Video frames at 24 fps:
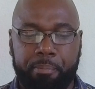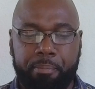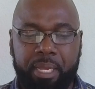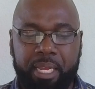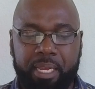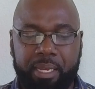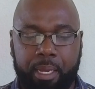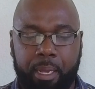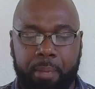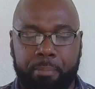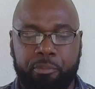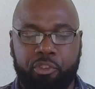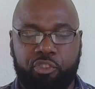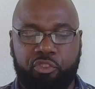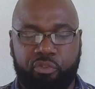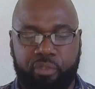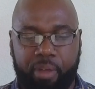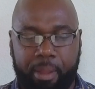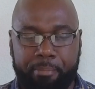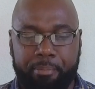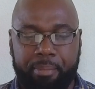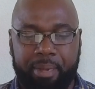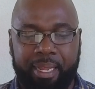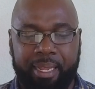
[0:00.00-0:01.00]
meet him
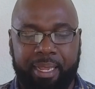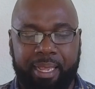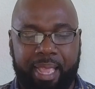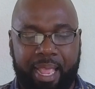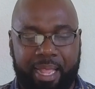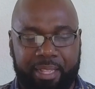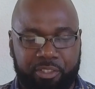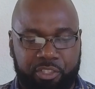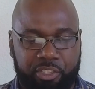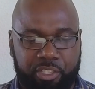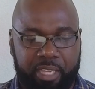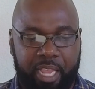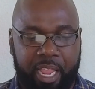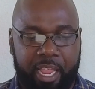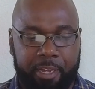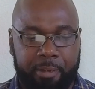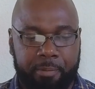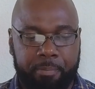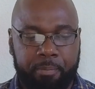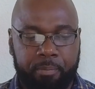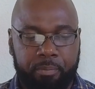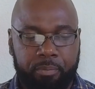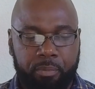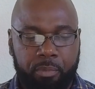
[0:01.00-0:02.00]
trembling and
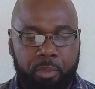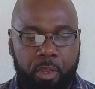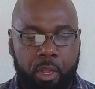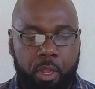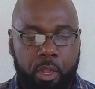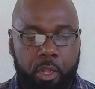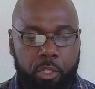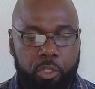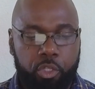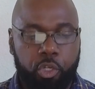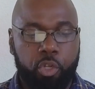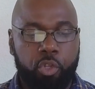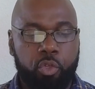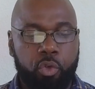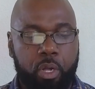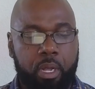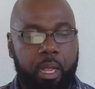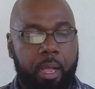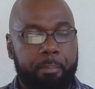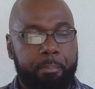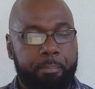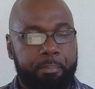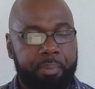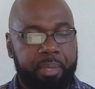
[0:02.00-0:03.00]
said, "Do you
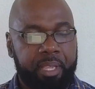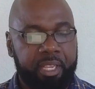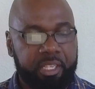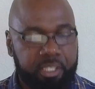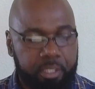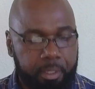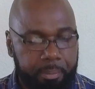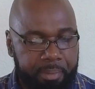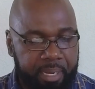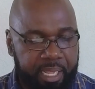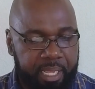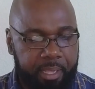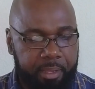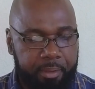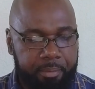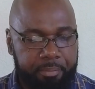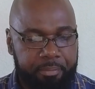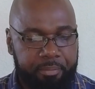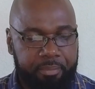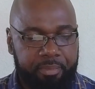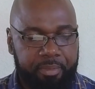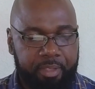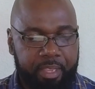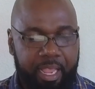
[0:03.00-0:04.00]
come peaceably?"
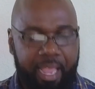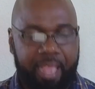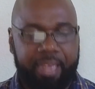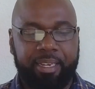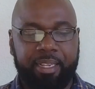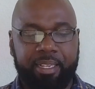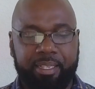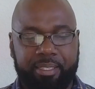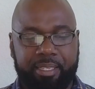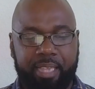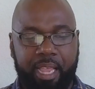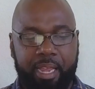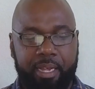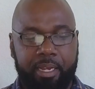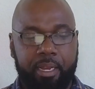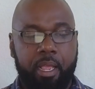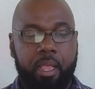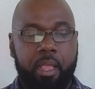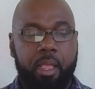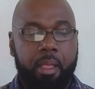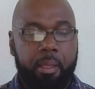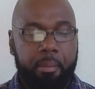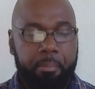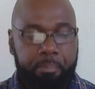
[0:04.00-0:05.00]
And he
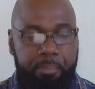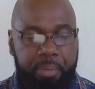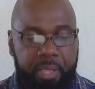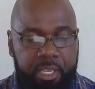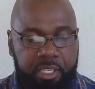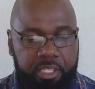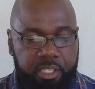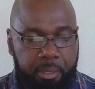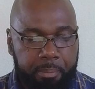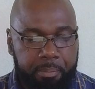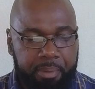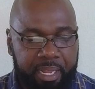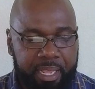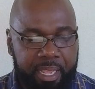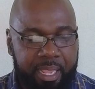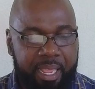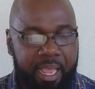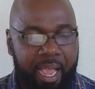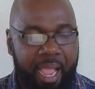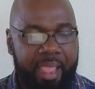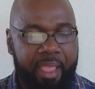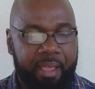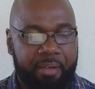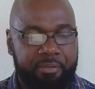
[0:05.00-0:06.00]
said,
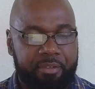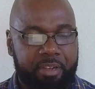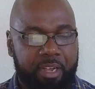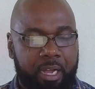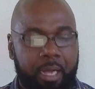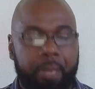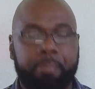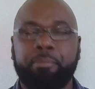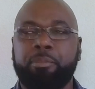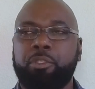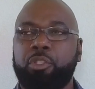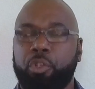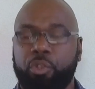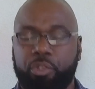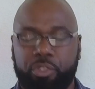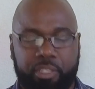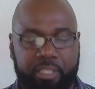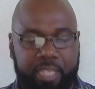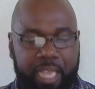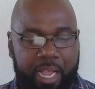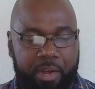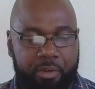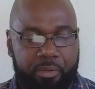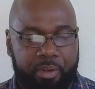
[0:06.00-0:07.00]
"Peaceably I have come to
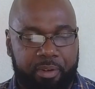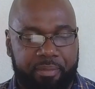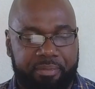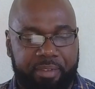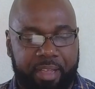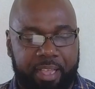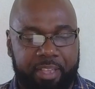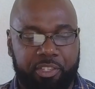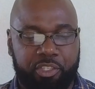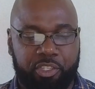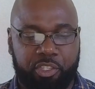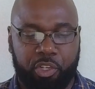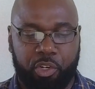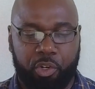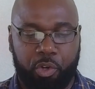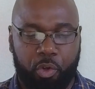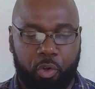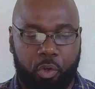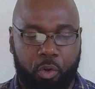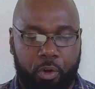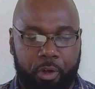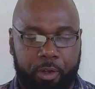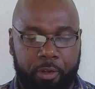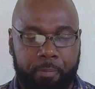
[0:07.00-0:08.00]
sacrifice to the
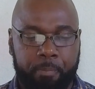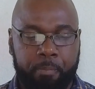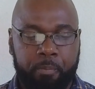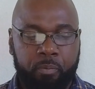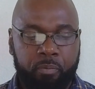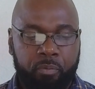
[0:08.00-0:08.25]
Lord.